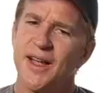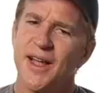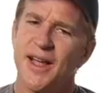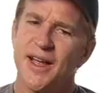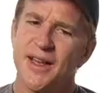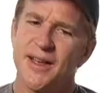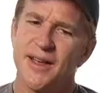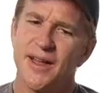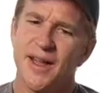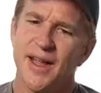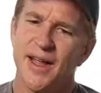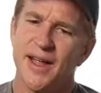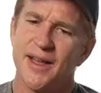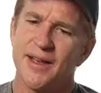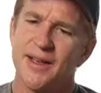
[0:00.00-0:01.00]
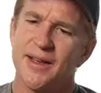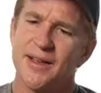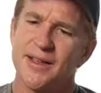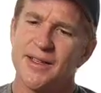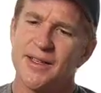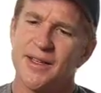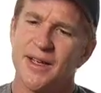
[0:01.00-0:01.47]
and,
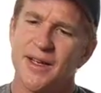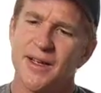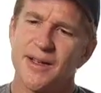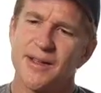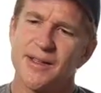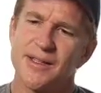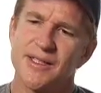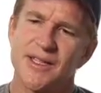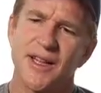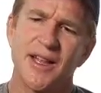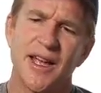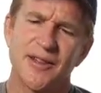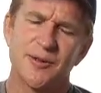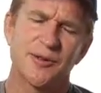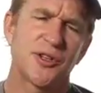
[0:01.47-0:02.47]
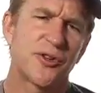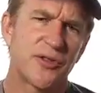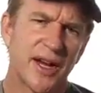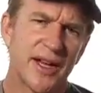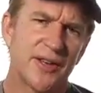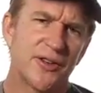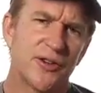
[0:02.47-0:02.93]
and uh, Stella Adler was a
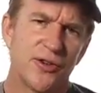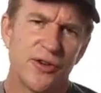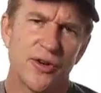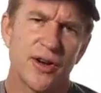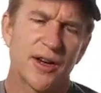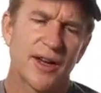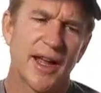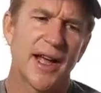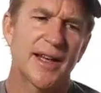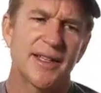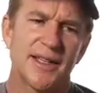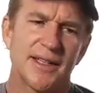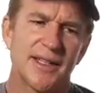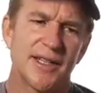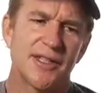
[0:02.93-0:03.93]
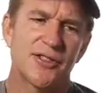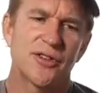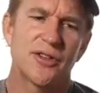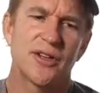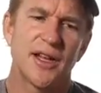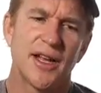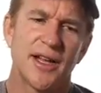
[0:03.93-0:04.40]
great New York acting
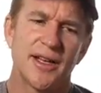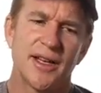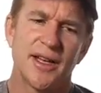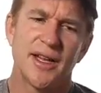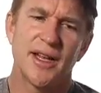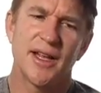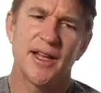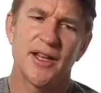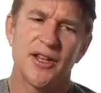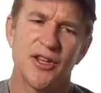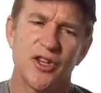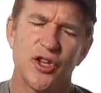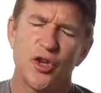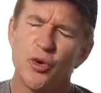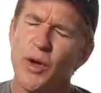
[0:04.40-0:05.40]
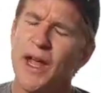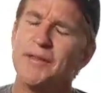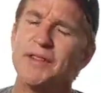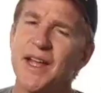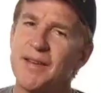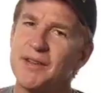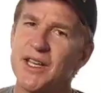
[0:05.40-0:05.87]
teacher, and you
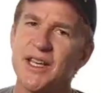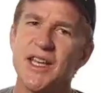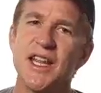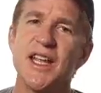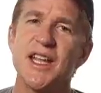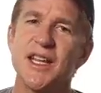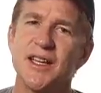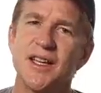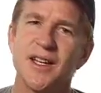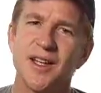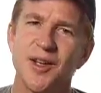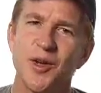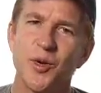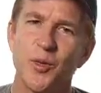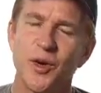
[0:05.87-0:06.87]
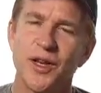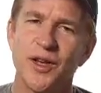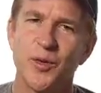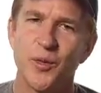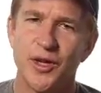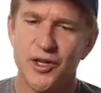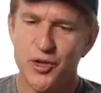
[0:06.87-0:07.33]
have to have a need. When,
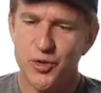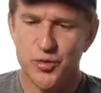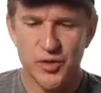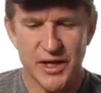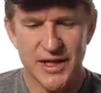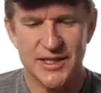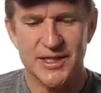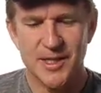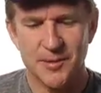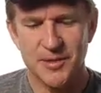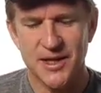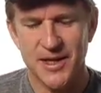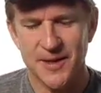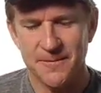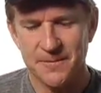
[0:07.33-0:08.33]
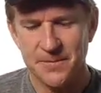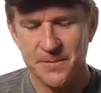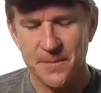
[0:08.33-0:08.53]
when you read something,